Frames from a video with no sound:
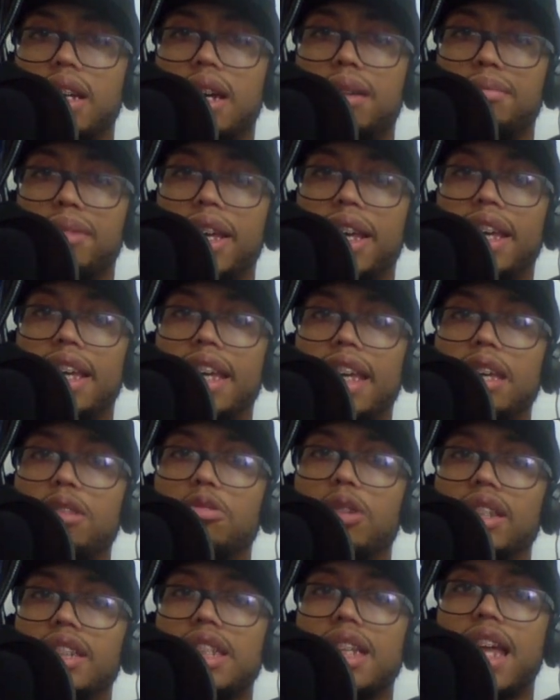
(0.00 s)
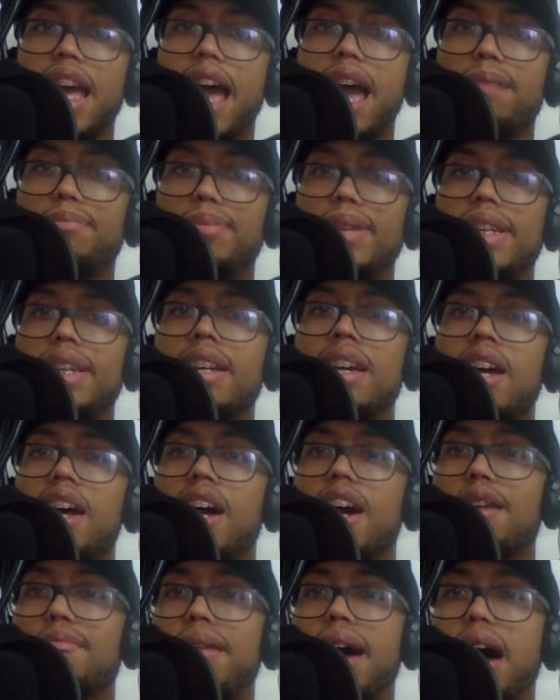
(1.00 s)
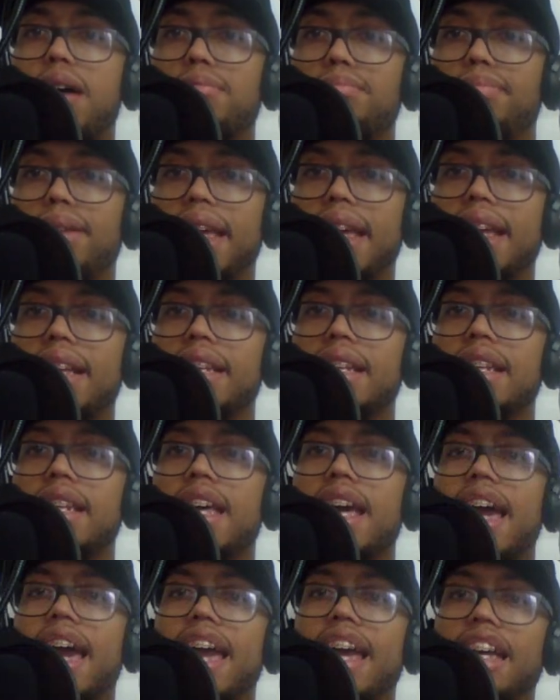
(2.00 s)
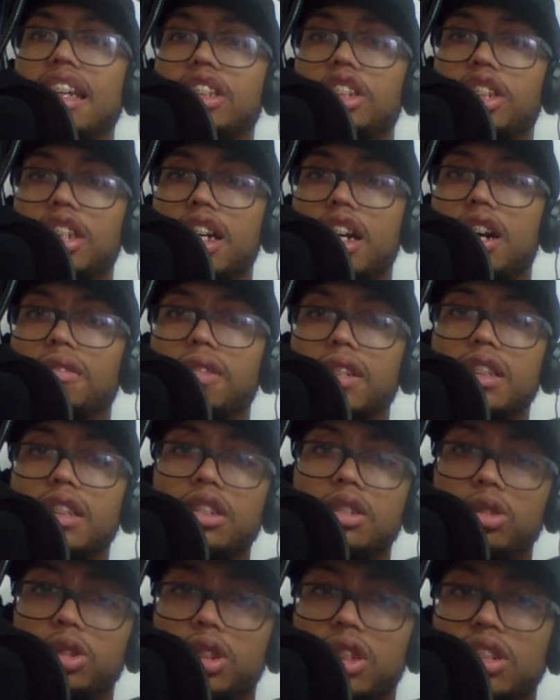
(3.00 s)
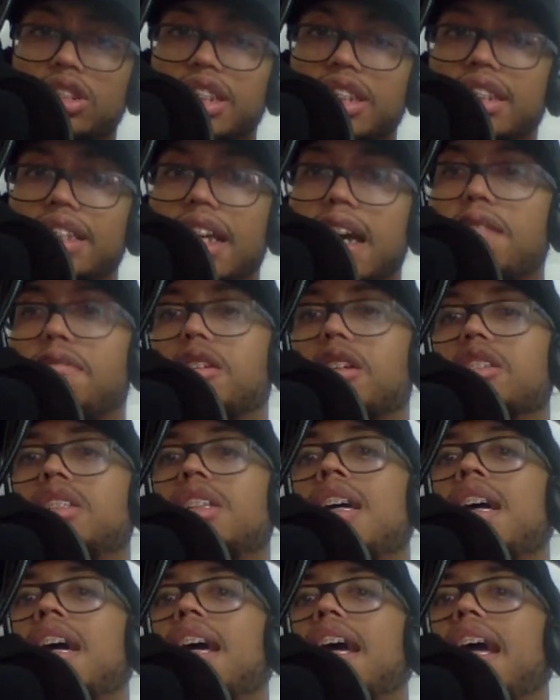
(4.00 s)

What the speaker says: I mean, he wasn't happy about being in the AHL for the New Jersey Devils,